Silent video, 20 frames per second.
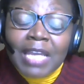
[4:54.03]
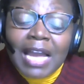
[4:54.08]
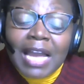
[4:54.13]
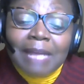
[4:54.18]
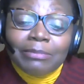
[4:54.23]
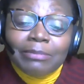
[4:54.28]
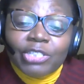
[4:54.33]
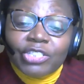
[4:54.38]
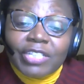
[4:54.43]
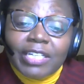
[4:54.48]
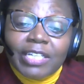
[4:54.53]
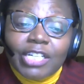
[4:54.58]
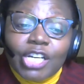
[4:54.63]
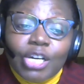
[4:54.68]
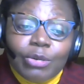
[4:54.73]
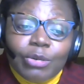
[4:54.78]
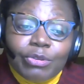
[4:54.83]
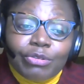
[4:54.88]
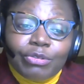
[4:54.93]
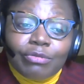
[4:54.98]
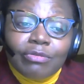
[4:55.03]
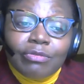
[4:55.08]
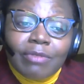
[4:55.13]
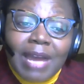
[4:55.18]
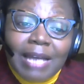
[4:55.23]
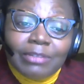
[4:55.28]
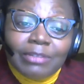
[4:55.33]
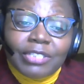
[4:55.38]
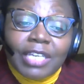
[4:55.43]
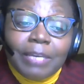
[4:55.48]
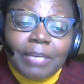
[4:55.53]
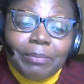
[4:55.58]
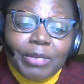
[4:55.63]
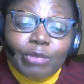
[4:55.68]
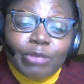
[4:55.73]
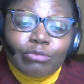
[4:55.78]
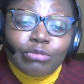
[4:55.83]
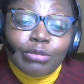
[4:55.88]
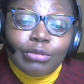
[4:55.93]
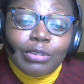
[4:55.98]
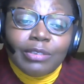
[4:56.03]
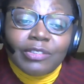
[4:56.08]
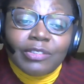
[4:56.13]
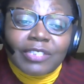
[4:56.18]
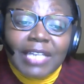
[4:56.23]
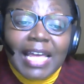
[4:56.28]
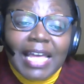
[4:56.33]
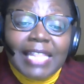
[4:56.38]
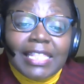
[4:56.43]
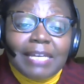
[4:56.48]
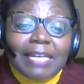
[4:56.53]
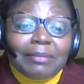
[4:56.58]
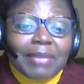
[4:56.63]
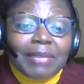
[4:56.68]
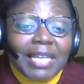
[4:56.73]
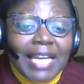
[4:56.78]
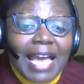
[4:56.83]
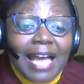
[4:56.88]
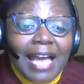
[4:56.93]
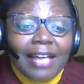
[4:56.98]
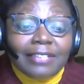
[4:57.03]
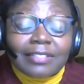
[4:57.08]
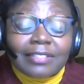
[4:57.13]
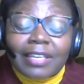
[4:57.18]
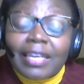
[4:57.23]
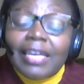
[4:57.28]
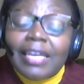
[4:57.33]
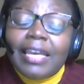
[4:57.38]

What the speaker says: I'm just going to go through housekeeping rules, and then I'm going to ask